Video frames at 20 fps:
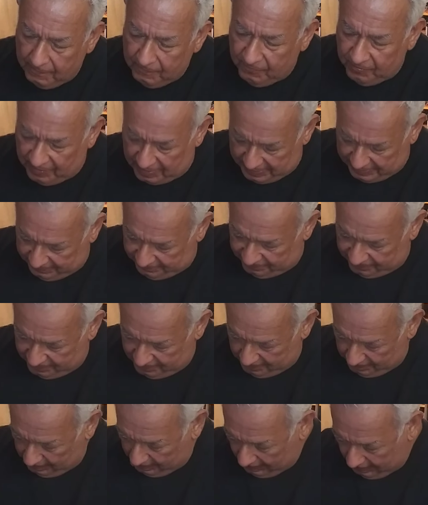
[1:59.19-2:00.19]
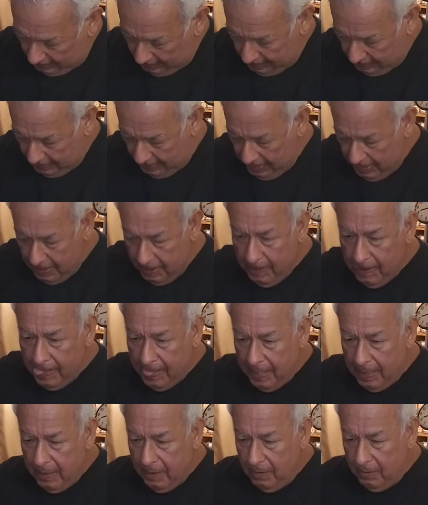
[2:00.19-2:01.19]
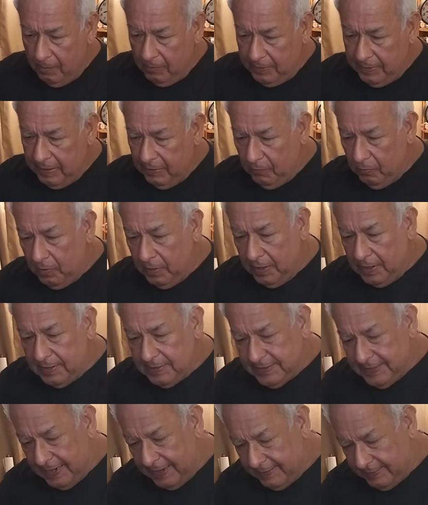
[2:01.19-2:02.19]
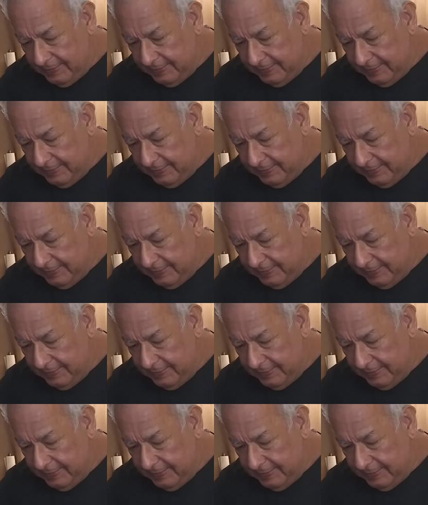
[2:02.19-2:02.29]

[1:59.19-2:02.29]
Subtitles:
5. Okay, we're going to take